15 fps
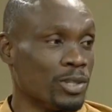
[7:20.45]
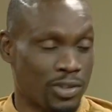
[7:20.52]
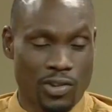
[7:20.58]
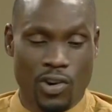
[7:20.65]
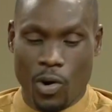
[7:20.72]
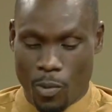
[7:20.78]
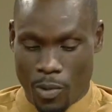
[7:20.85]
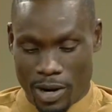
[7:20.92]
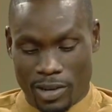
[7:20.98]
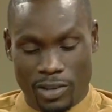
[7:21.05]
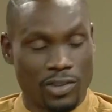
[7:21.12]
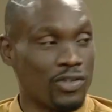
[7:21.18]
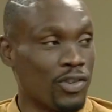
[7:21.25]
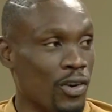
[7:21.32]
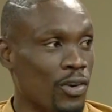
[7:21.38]
we're strong, we're in
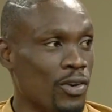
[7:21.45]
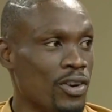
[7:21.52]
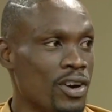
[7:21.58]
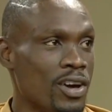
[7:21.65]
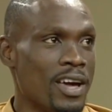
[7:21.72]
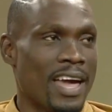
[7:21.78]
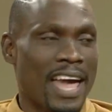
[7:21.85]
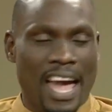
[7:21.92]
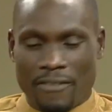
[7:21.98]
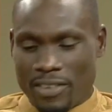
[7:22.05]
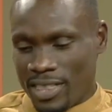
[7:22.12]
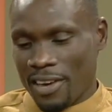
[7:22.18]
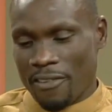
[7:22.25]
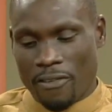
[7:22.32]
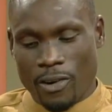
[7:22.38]
control,
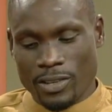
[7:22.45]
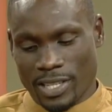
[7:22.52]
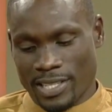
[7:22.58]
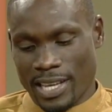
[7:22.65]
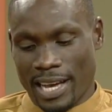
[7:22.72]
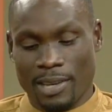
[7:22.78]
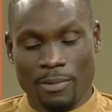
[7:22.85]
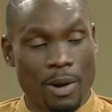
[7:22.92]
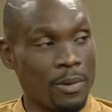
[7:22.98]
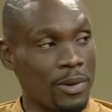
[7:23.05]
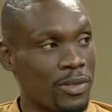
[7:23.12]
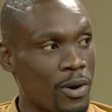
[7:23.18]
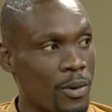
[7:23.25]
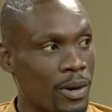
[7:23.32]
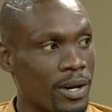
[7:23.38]
everything falls exactly where
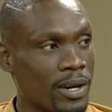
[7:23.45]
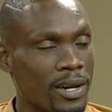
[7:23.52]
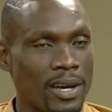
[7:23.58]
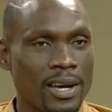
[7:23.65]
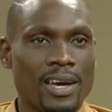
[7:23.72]
we throw it.